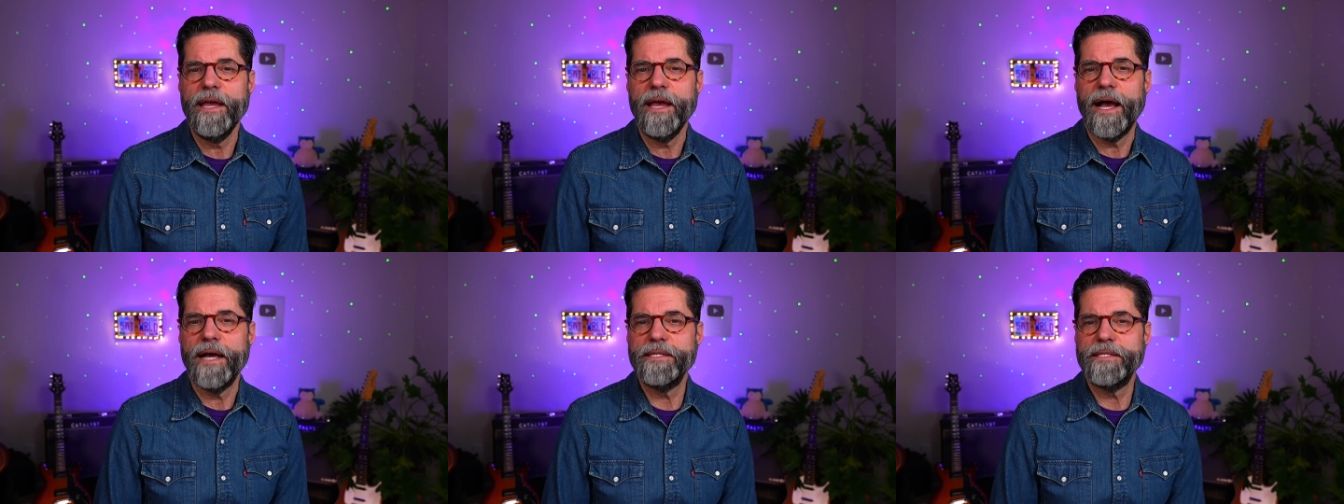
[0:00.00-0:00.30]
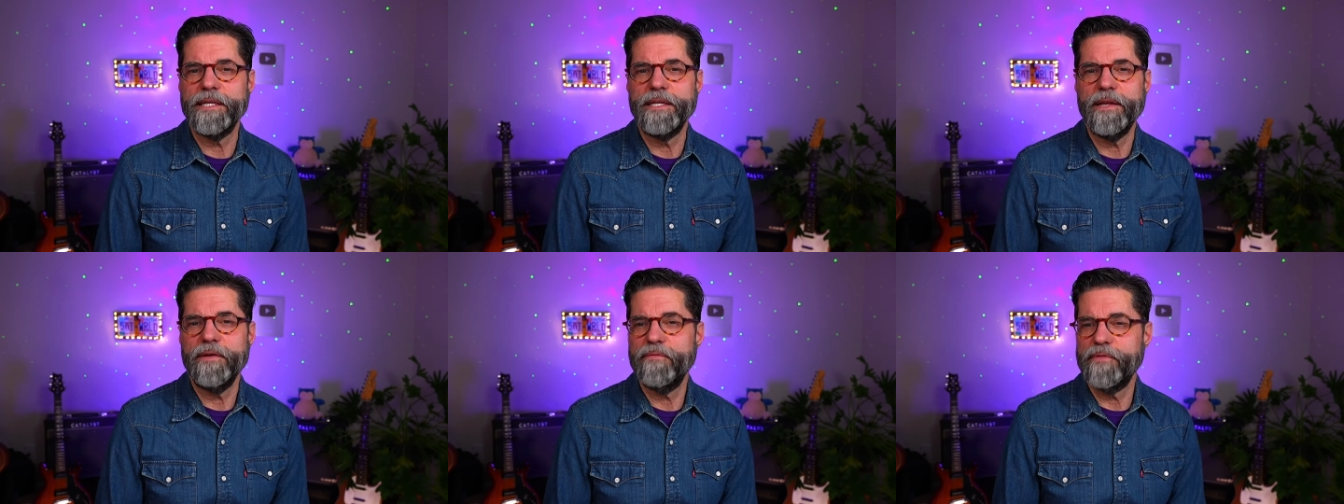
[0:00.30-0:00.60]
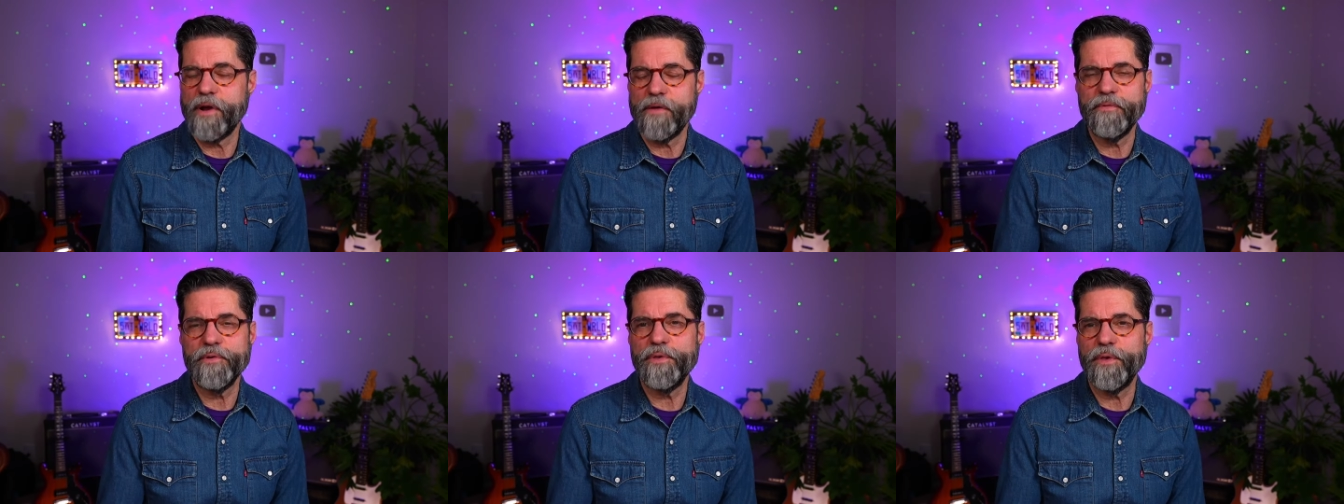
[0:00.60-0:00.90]
I said, have
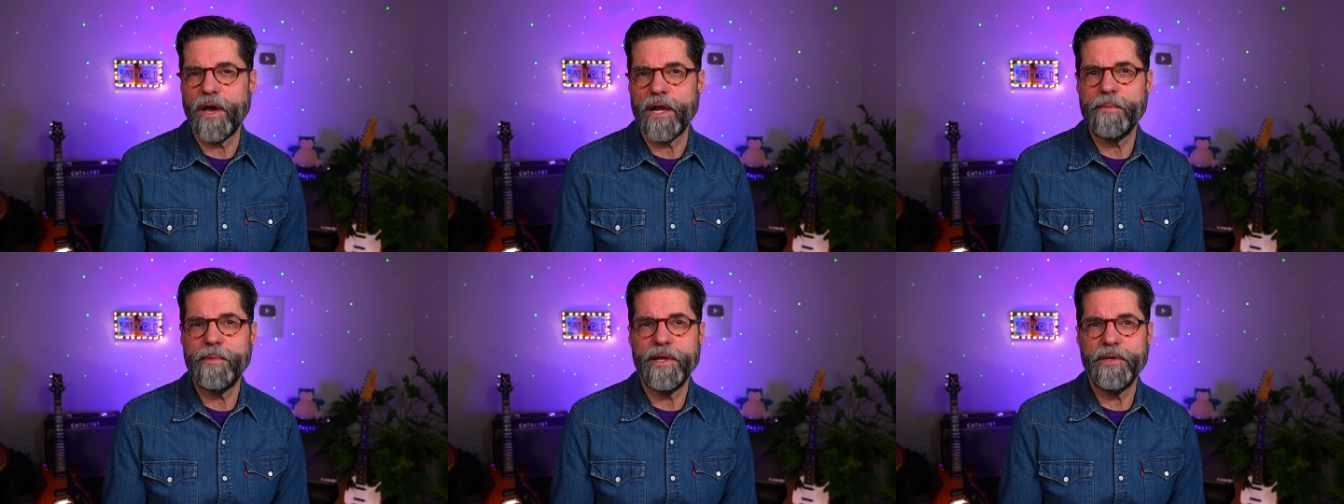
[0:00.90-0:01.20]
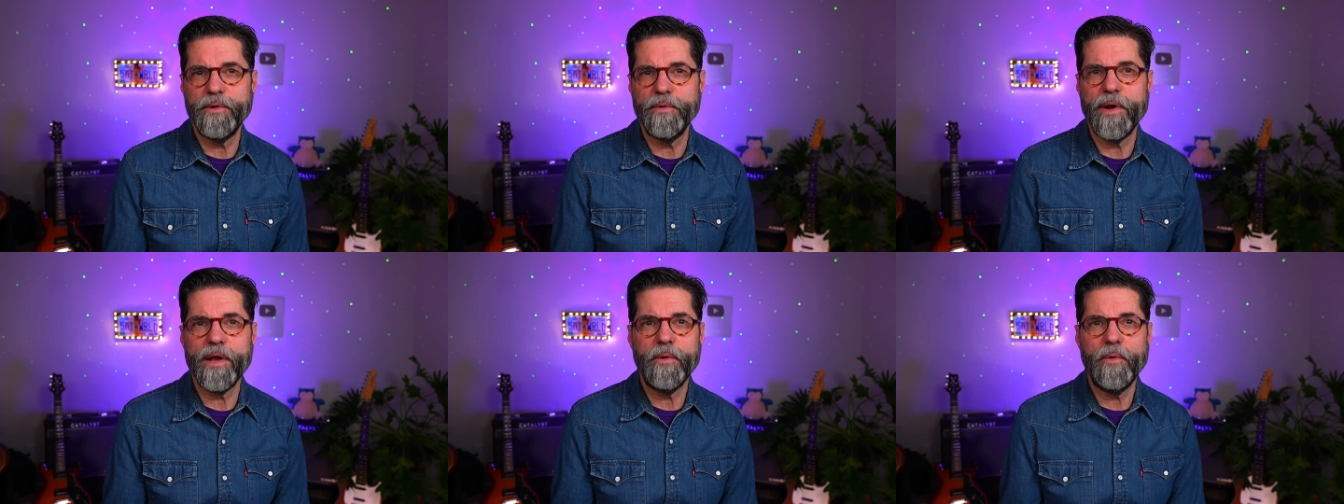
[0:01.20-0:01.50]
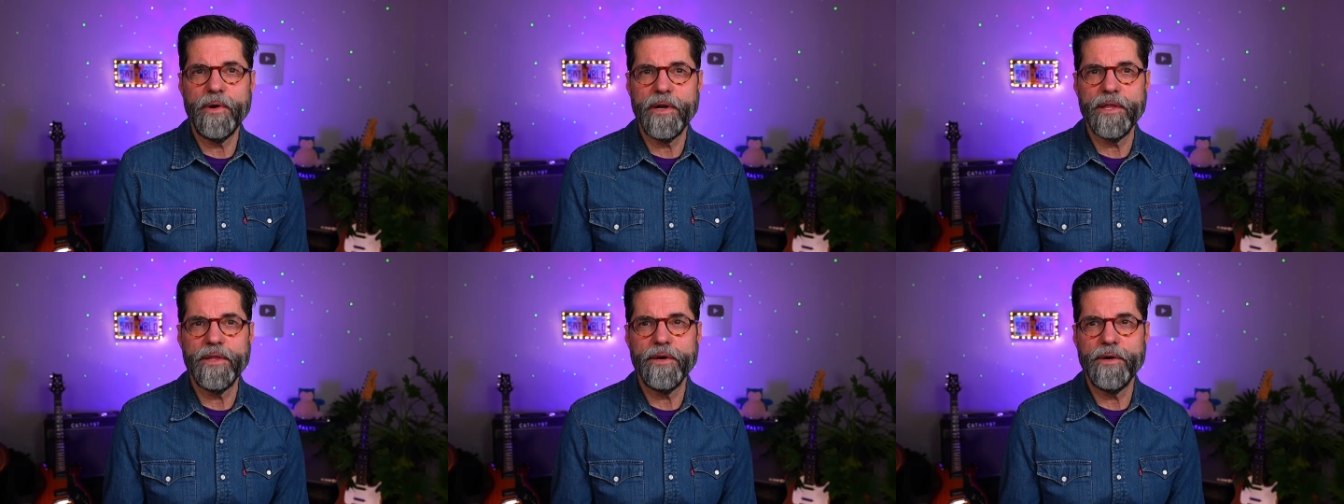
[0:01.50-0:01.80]
you ever thought about doing
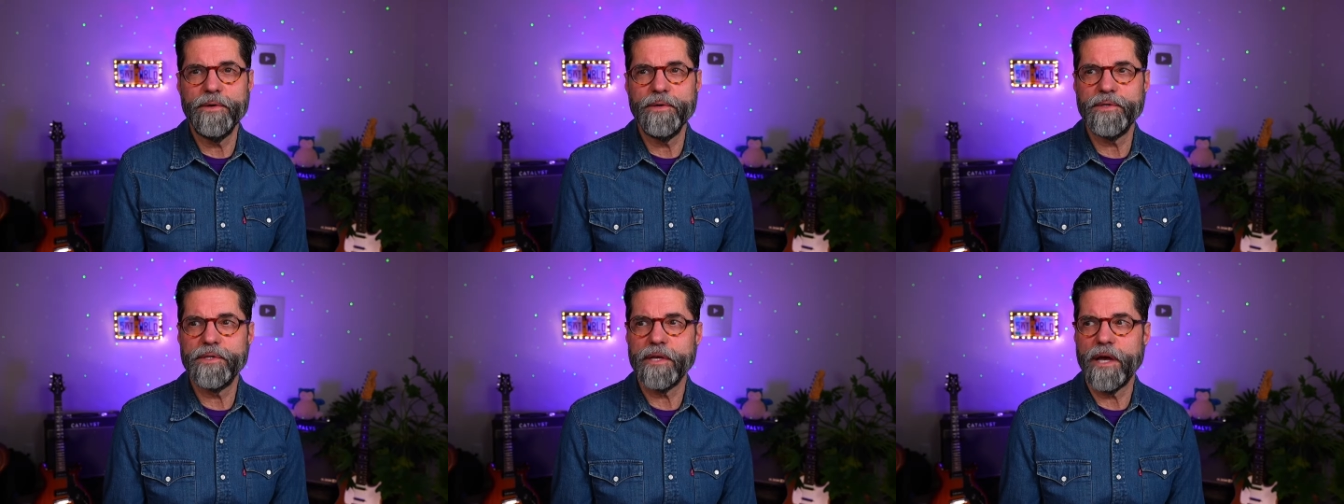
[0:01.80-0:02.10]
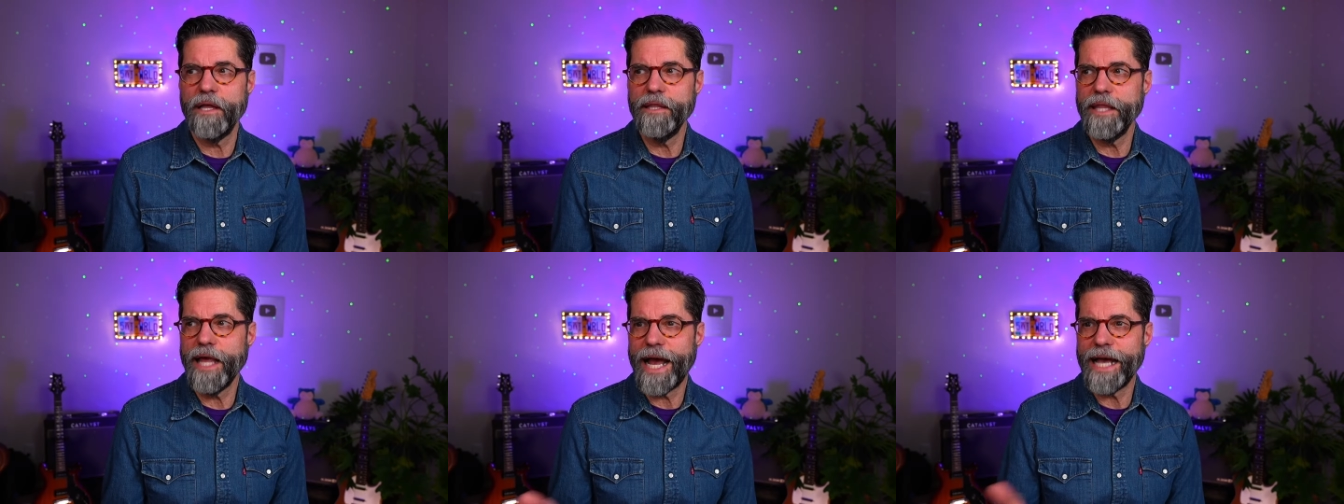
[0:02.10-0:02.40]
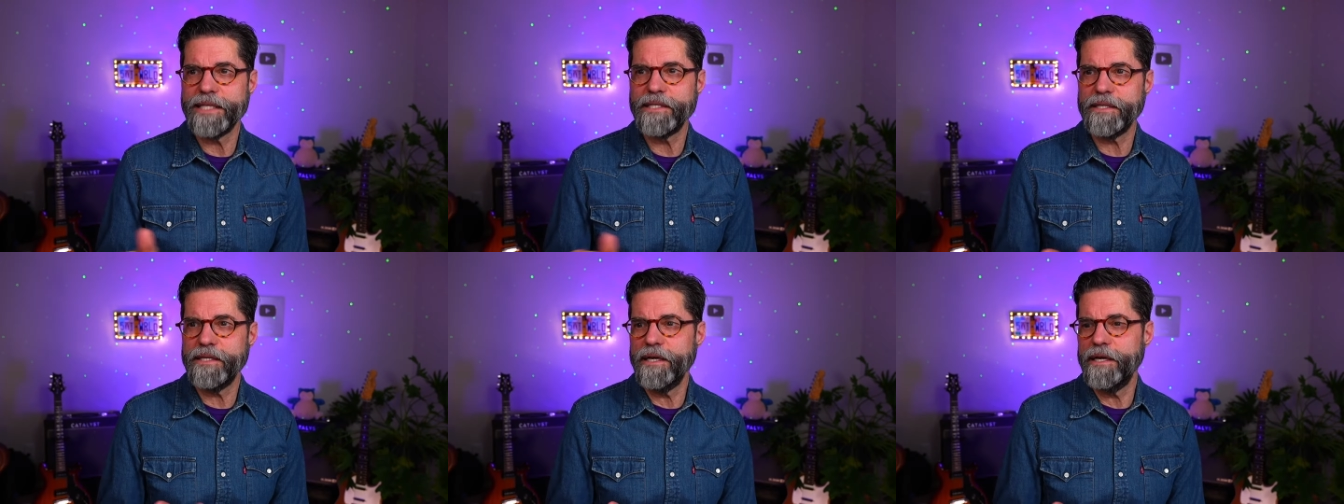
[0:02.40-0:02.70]
one of those
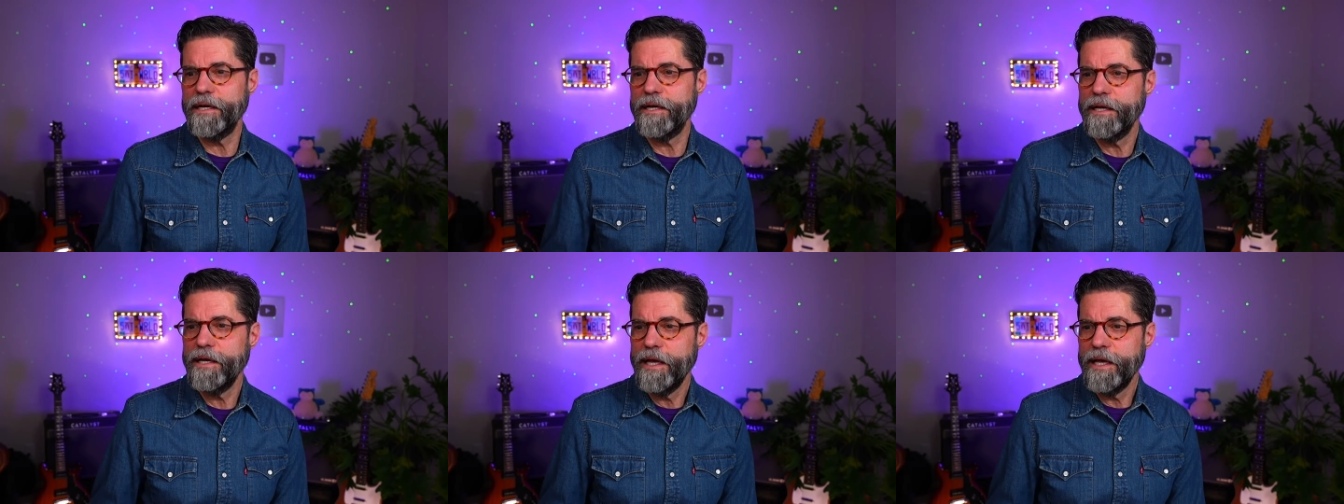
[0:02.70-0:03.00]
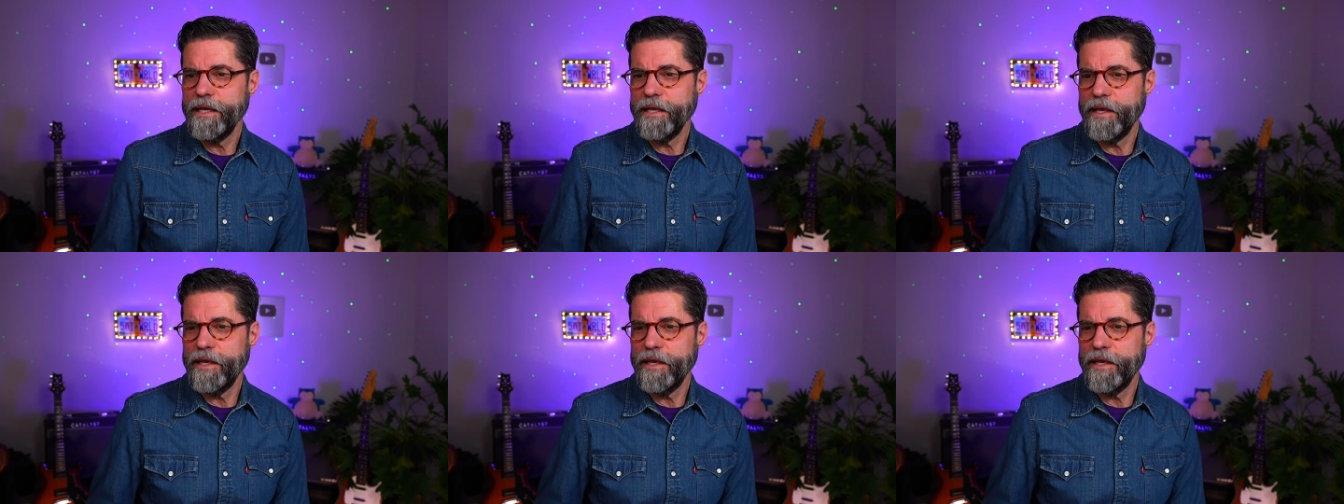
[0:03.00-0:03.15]
Alaska,